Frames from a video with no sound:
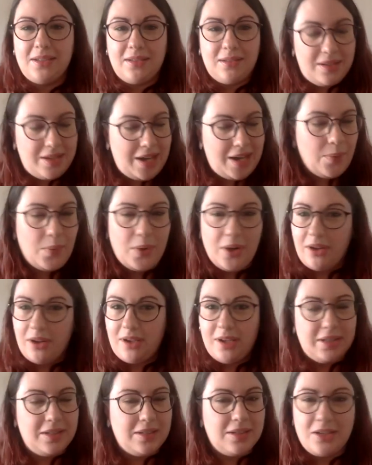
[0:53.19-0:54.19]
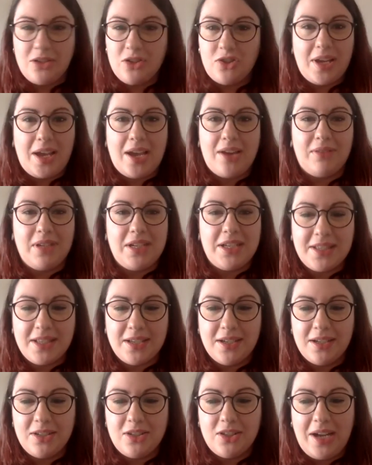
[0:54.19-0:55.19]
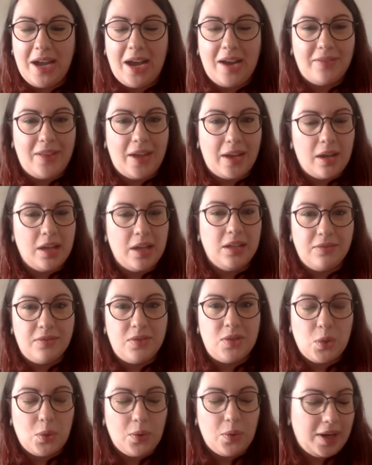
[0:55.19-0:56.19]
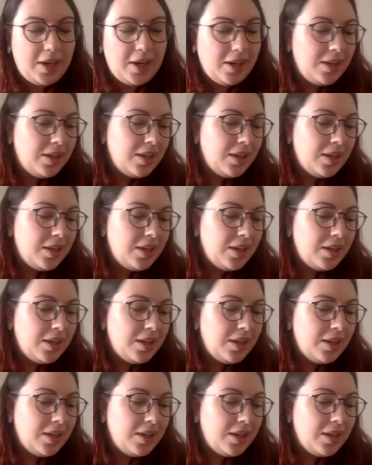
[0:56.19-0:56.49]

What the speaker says: network and share research and have that kind of joy.